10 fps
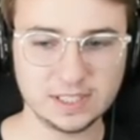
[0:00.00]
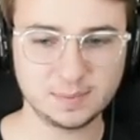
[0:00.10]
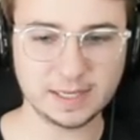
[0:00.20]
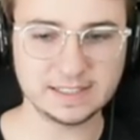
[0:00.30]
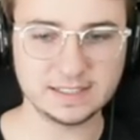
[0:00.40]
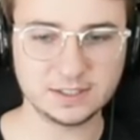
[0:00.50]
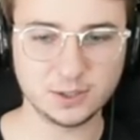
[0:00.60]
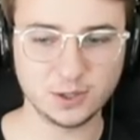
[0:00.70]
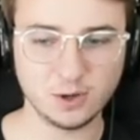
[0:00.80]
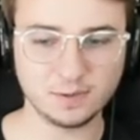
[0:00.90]
expect it to
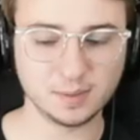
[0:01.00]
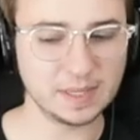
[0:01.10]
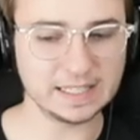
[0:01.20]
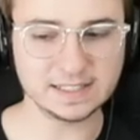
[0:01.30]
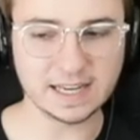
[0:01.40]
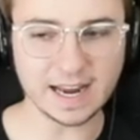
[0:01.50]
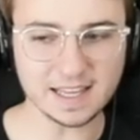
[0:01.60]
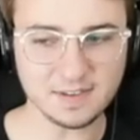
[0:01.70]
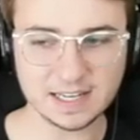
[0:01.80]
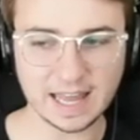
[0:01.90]
turn over. It's not
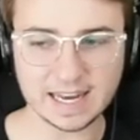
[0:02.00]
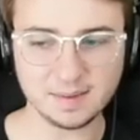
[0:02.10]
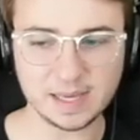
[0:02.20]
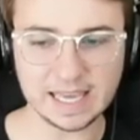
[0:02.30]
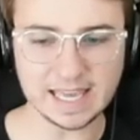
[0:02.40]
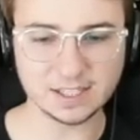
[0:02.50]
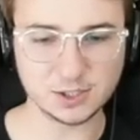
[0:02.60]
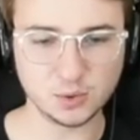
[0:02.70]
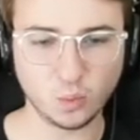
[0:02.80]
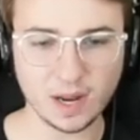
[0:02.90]
even letting me in,
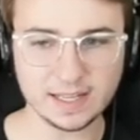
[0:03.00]
dude. What?